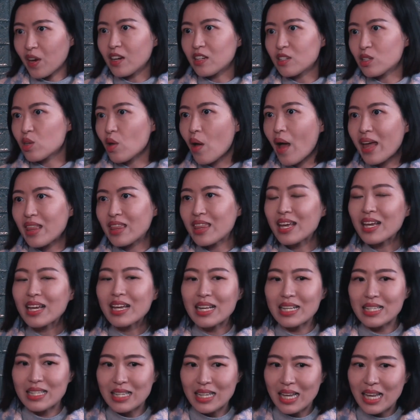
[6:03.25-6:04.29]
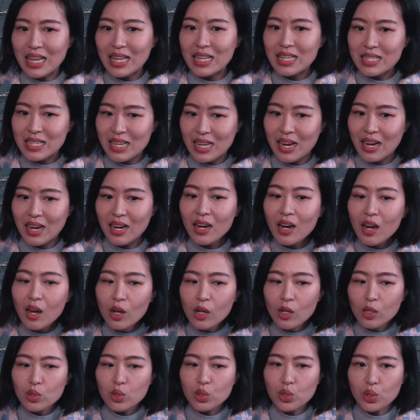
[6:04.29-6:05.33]
So I think it's easier
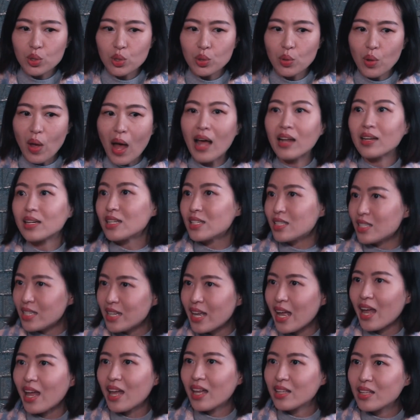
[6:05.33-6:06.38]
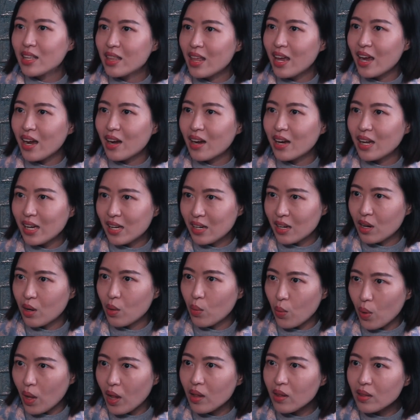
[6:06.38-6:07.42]
to understand their inner
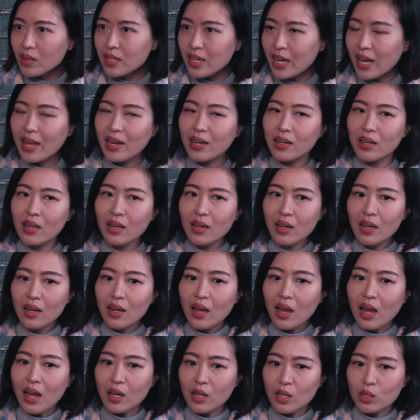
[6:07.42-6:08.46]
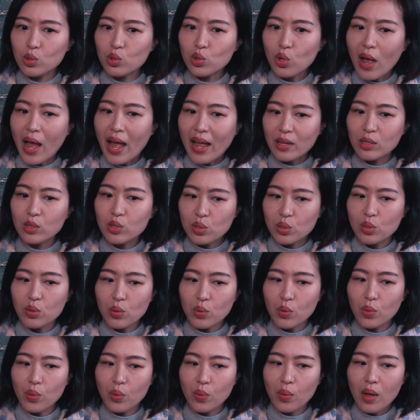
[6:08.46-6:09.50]
world and try
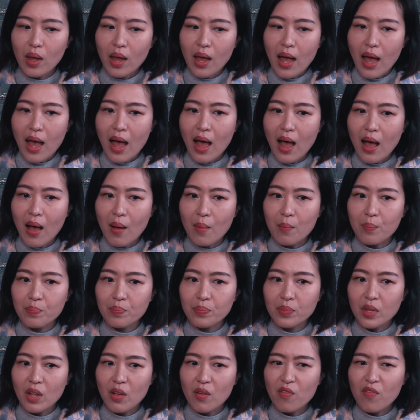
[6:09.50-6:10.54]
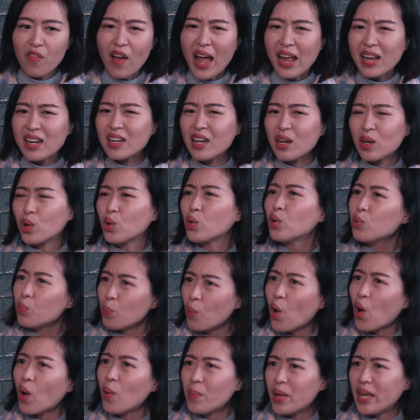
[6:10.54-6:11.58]
to find a good
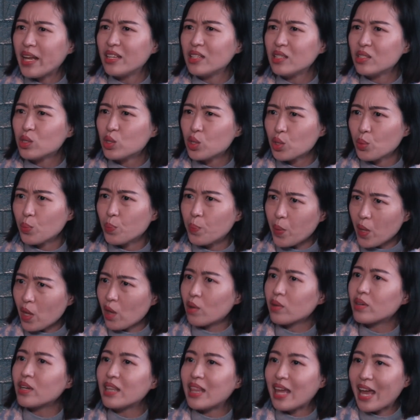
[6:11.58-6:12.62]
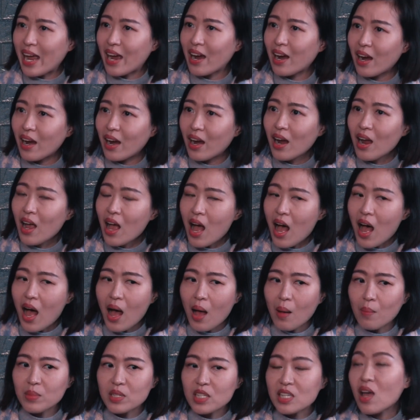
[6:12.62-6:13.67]
moment to build their
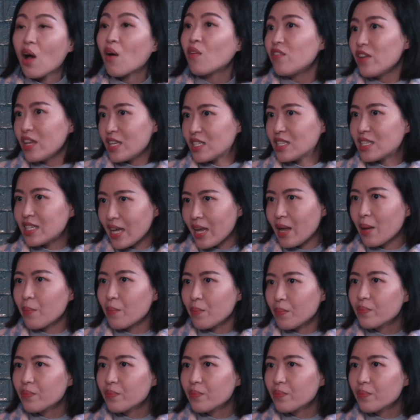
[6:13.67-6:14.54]
self-esteem.